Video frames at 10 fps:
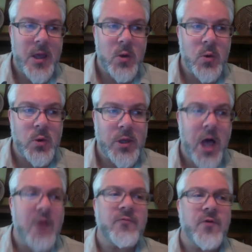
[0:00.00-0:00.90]

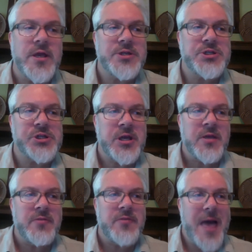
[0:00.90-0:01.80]
coverage
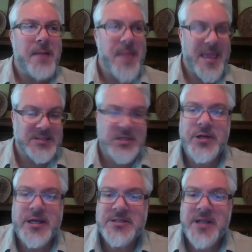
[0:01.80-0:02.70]
that makes their
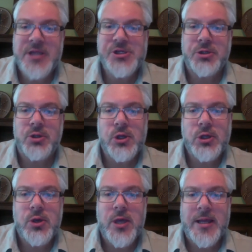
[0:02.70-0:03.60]
destination look
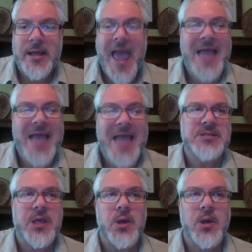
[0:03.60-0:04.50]
good. And
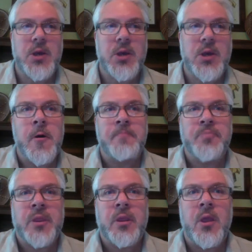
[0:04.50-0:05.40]
so
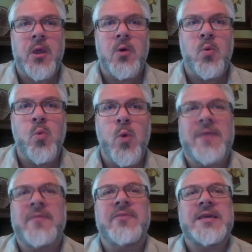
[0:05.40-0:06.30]

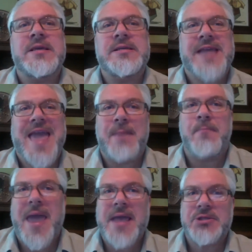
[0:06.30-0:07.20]
when these
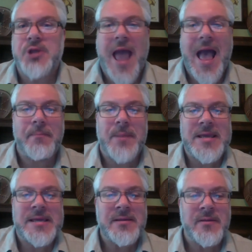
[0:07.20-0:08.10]
campaigns are
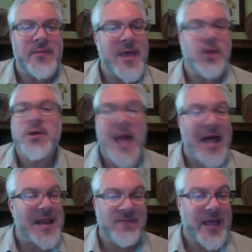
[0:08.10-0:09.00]
happening, they are not
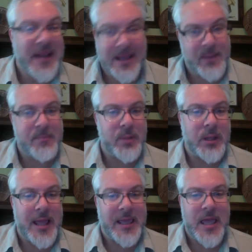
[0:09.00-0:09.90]
inviting people
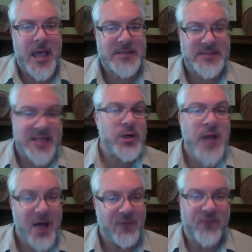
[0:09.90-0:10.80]
like us. They are
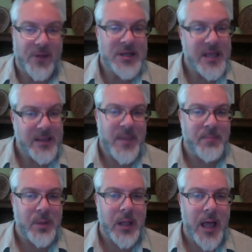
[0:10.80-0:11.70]
not funding
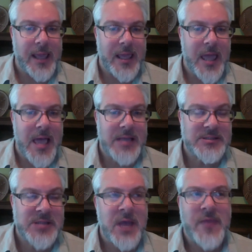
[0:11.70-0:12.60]
people like us.
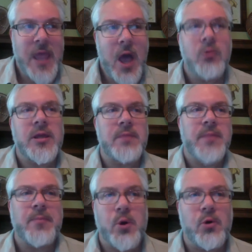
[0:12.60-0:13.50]
The only
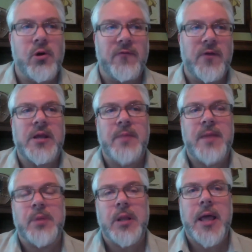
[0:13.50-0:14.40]
people who are funding
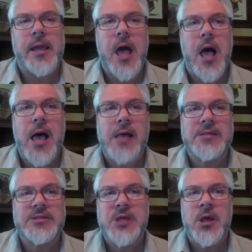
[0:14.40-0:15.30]
people like
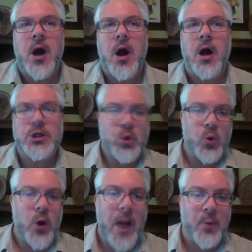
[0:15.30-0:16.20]
us are tour
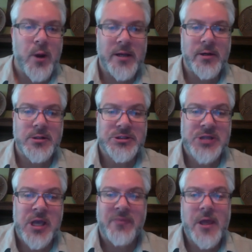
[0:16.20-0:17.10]
operators
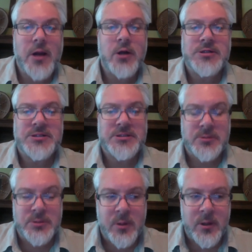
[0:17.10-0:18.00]
that are
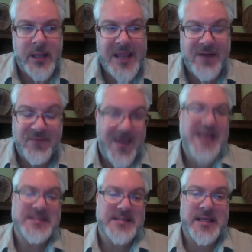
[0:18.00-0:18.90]

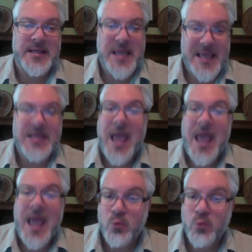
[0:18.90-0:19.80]
invested in a
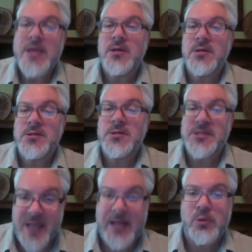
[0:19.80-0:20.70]
real
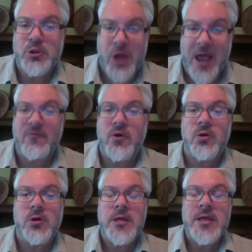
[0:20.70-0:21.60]
sustainable
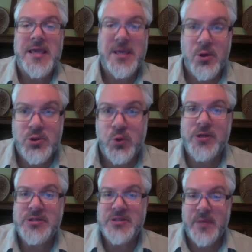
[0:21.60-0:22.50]
travel
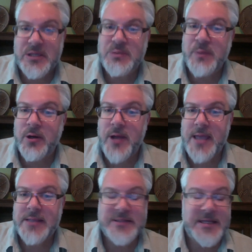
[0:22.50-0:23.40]
ecotourism
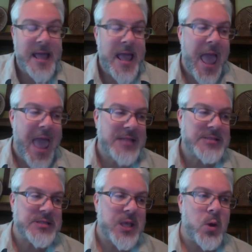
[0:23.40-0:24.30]
experience. And
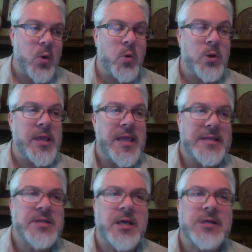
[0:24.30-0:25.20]
so
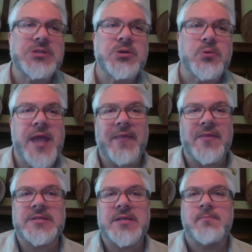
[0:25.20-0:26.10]
it does create
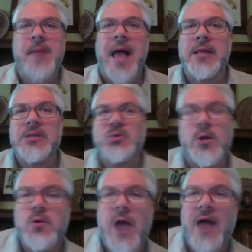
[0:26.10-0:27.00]
this imbalance where
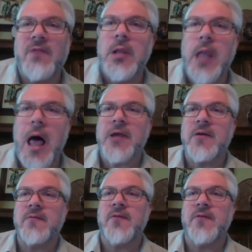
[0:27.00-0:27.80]
you have a lot of